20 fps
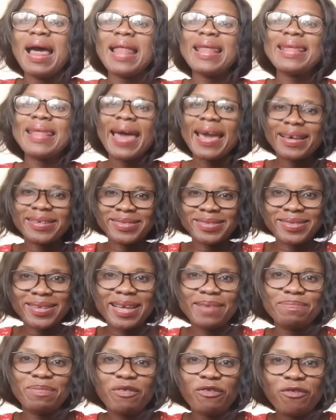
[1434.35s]
Like I
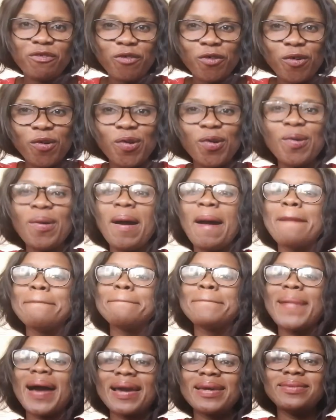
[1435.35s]
said before,
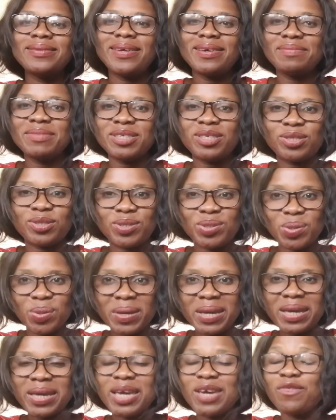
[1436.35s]
my name is
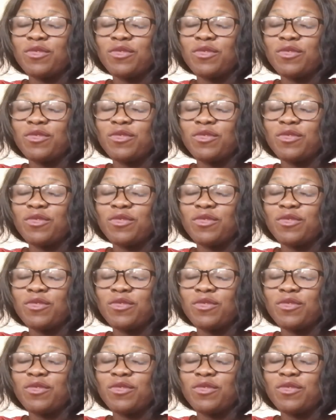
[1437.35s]
Toyin.